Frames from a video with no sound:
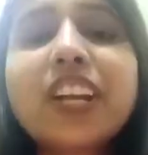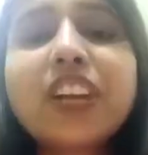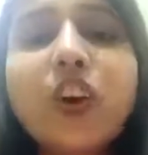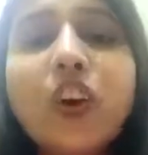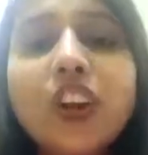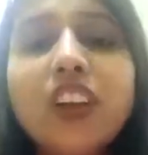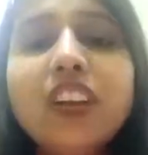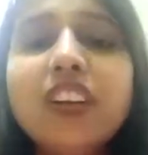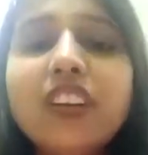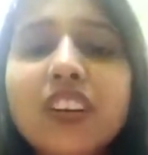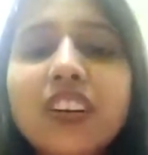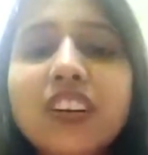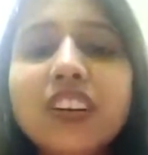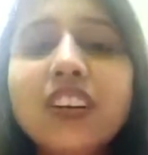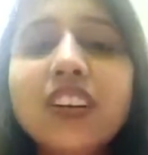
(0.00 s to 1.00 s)
and all,
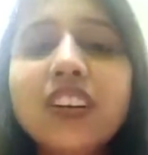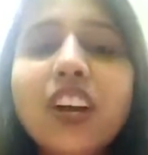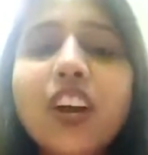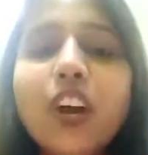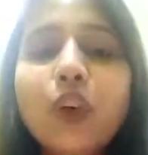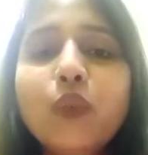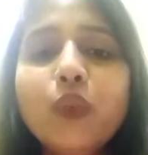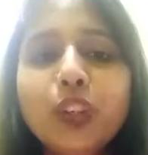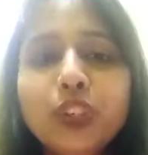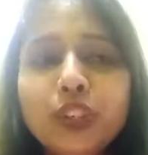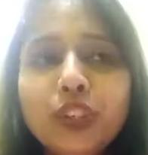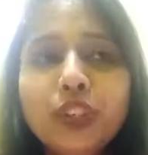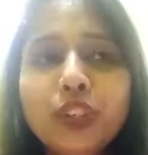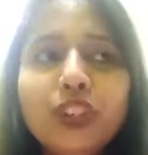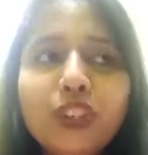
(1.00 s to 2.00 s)

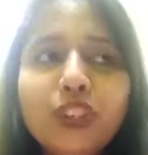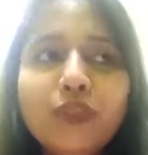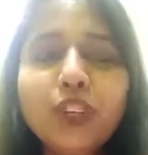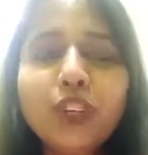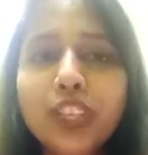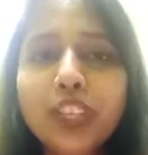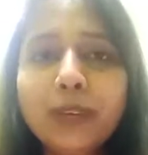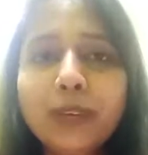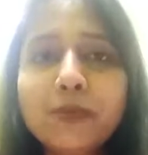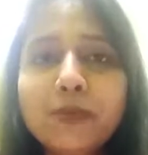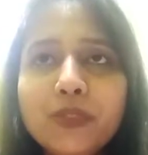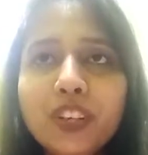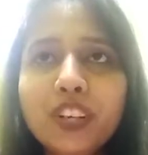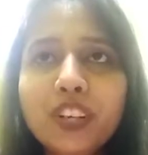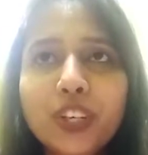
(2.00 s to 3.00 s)
what
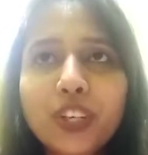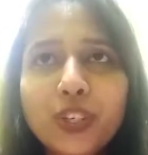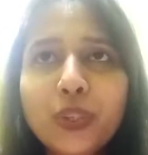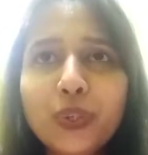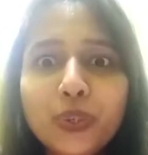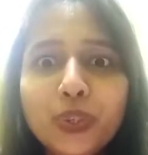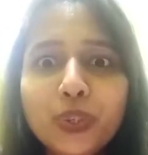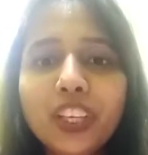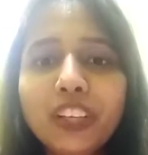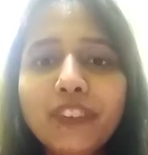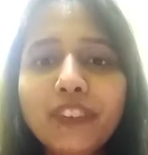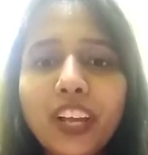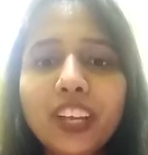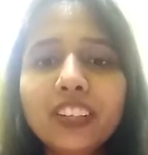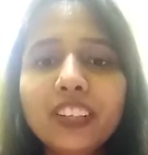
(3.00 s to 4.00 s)
tips do you
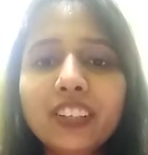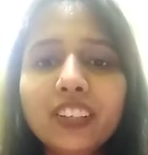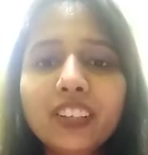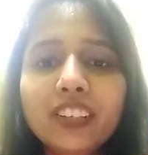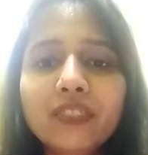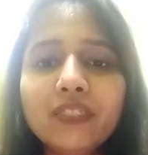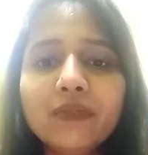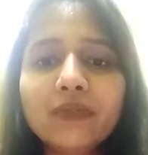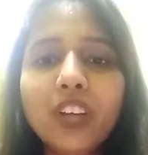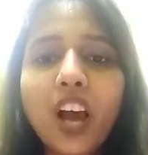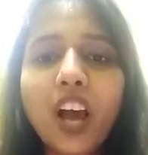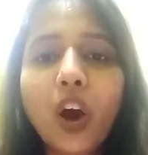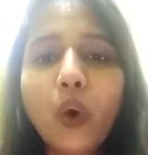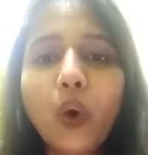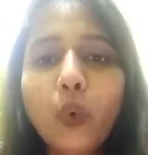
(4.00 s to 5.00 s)
give? Like
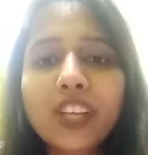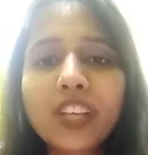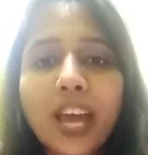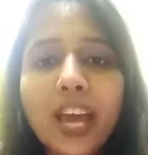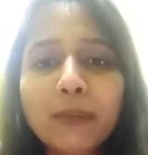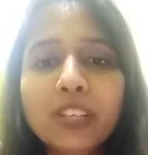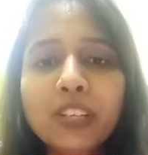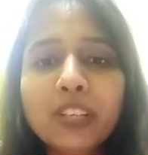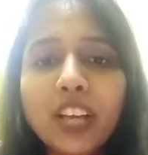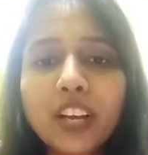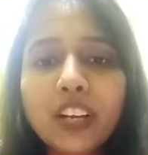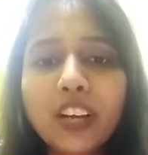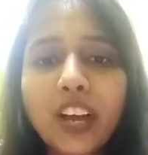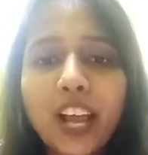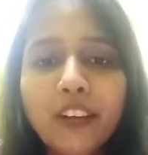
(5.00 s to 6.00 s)
how assignments
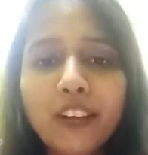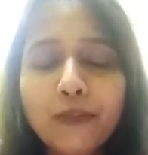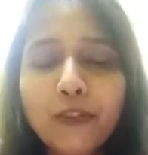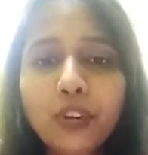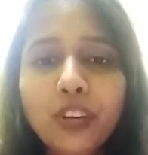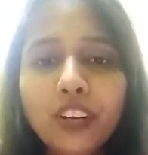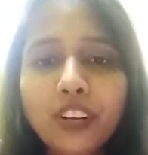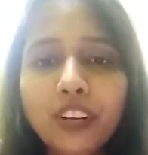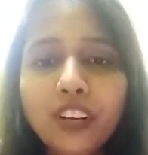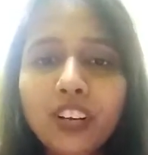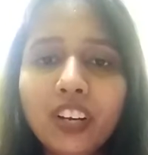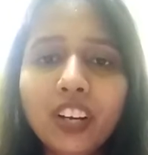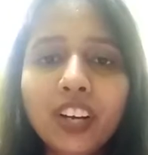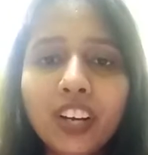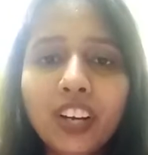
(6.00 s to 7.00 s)
are helpful?
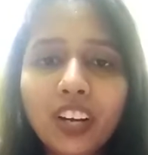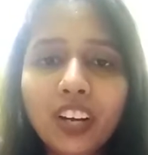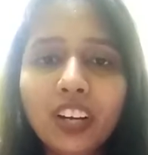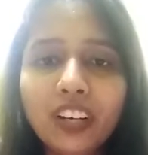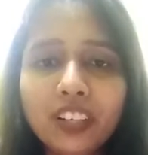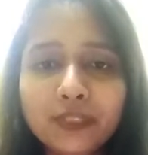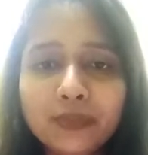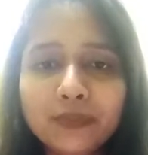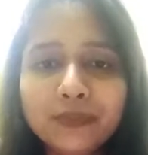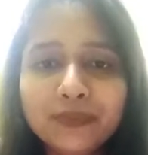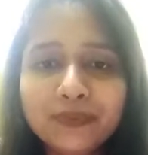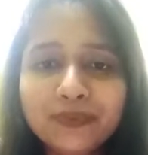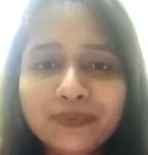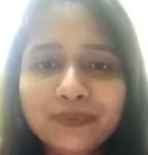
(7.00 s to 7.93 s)
Um,